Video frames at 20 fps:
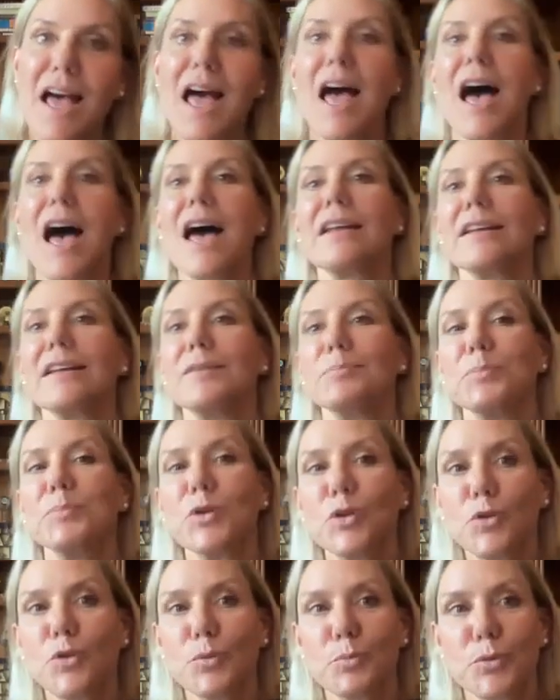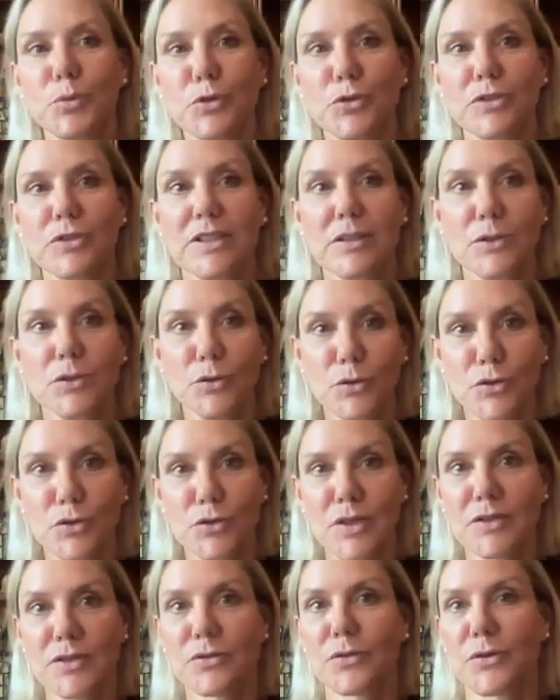and immune-boosting
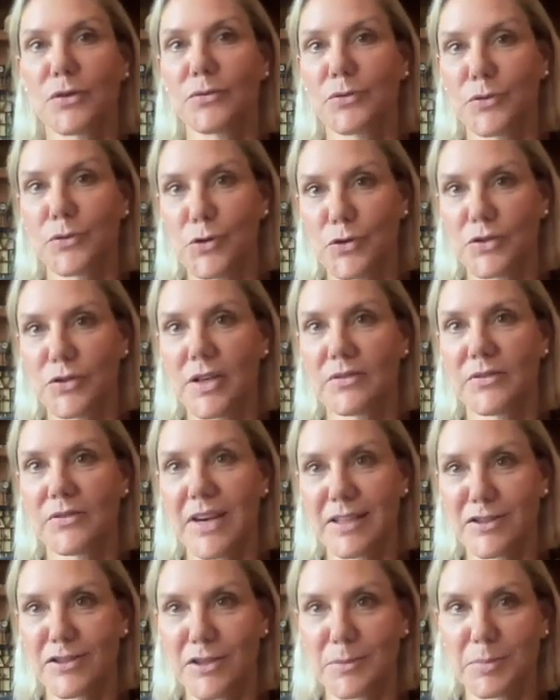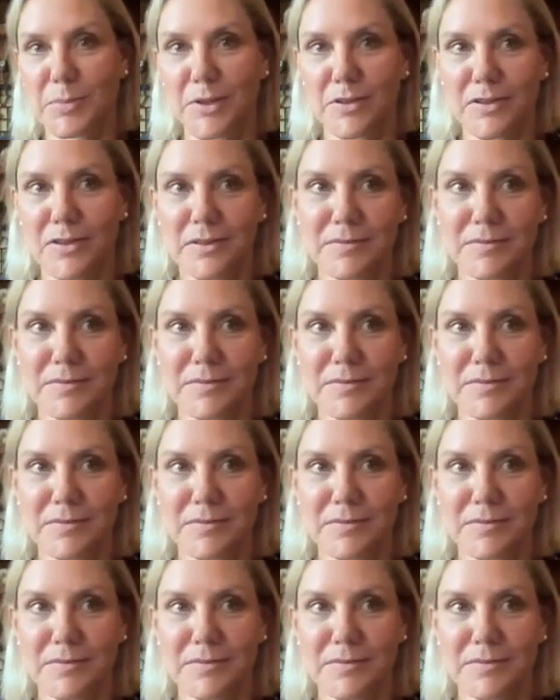nutrients from fruits and vegetables.